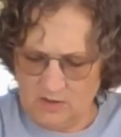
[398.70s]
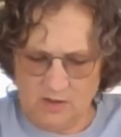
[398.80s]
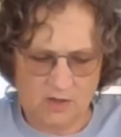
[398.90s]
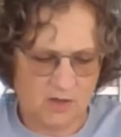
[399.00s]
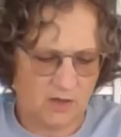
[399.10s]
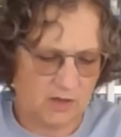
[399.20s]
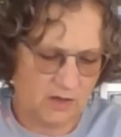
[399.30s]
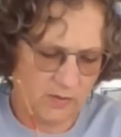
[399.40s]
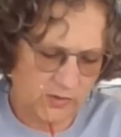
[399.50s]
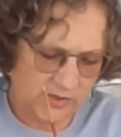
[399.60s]

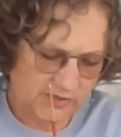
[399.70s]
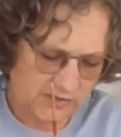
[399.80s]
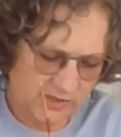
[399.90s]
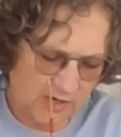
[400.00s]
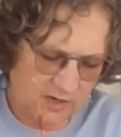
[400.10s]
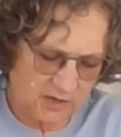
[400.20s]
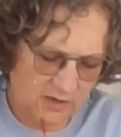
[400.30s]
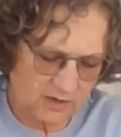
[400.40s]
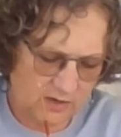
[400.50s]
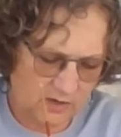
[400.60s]
and I'm going to start
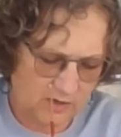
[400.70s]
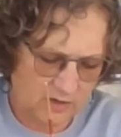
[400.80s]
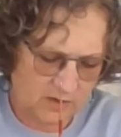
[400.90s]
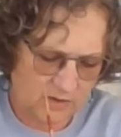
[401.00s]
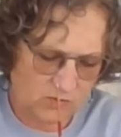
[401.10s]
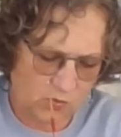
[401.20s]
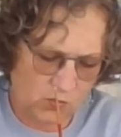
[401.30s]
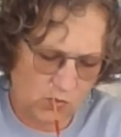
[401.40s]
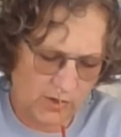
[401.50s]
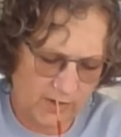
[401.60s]

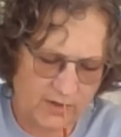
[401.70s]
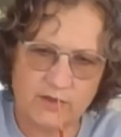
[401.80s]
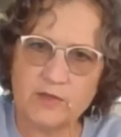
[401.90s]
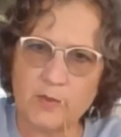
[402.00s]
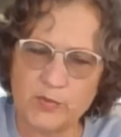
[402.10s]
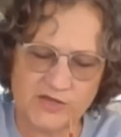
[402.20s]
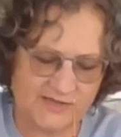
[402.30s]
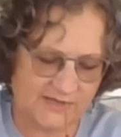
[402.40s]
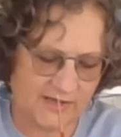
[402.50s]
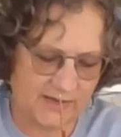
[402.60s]
with a
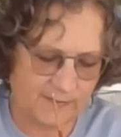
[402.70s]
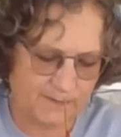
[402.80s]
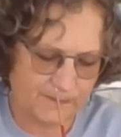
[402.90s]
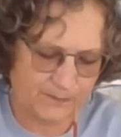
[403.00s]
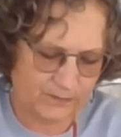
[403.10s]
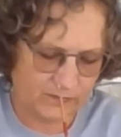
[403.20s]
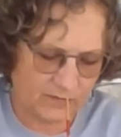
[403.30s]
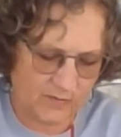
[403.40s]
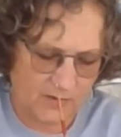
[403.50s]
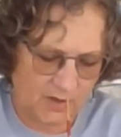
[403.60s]
peace sign,
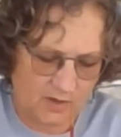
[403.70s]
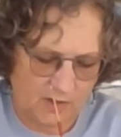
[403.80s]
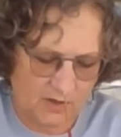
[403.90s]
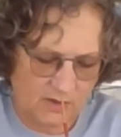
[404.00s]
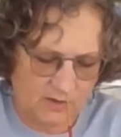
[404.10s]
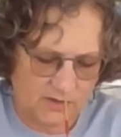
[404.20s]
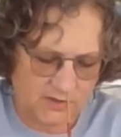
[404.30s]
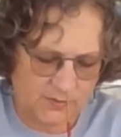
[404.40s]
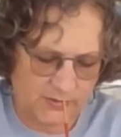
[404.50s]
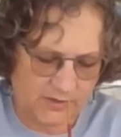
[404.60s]

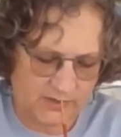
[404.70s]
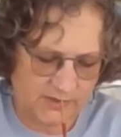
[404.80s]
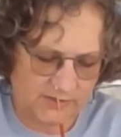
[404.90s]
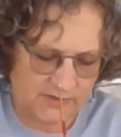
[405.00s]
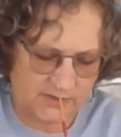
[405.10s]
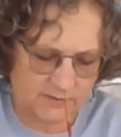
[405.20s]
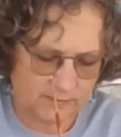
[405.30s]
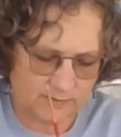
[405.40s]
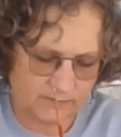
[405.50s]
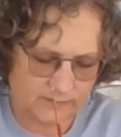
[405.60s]
just because,
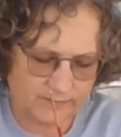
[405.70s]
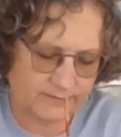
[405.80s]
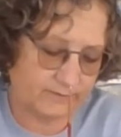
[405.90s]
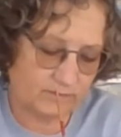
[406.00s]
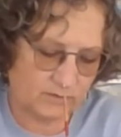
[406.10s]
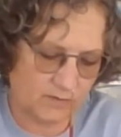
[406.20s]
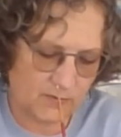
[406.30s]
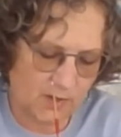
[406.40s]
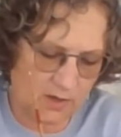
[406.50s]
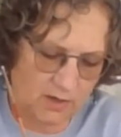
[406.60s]

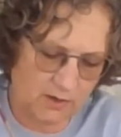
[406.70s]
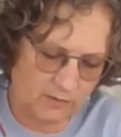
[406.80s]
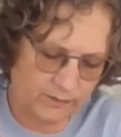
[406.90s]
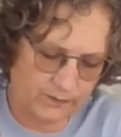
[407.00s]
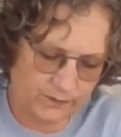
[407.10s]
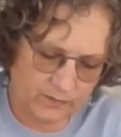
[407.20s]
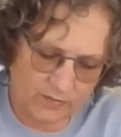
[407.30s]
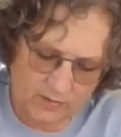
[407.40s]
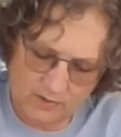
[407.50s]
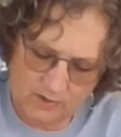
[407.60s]
I don't know,
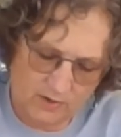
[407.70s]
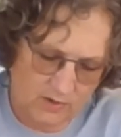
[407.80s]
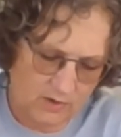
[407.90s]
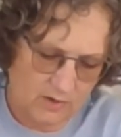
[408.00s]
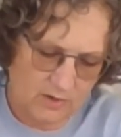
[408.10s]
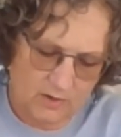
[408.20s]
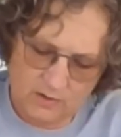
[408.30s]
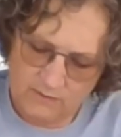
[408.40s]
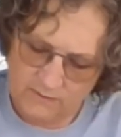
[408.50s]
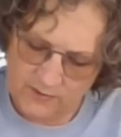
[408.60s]

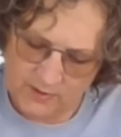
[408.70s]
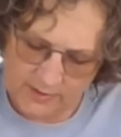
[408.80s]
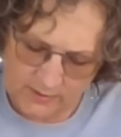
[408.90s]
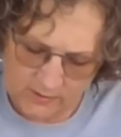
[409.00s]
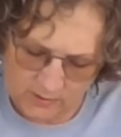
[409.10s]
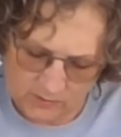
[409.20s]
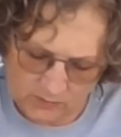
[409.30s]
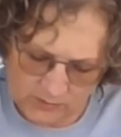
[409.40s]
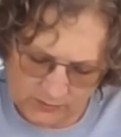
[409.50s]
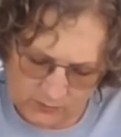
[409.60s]
I feel like
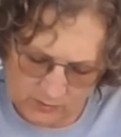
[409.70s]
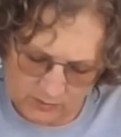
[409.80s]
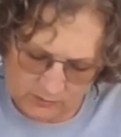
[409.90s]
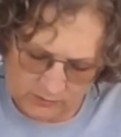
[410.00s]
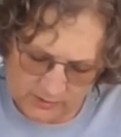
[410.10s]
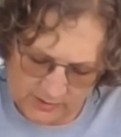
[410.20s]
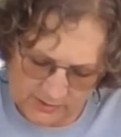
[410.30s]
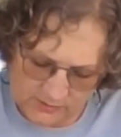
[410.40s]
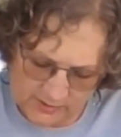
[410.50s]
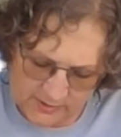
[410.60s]
what the world
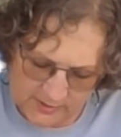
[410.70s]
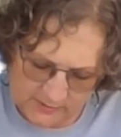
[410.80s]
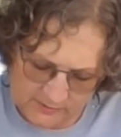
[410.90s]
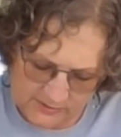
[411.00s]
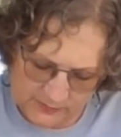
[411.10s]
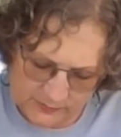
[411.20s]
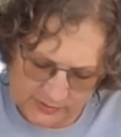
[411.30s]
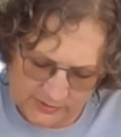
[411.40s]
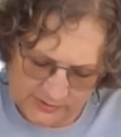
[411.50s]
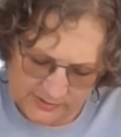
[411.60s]
needs right now is some
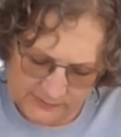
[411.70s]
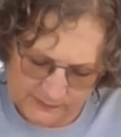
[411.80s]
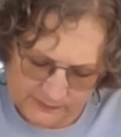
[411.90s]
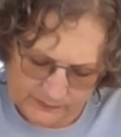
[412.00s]
peace.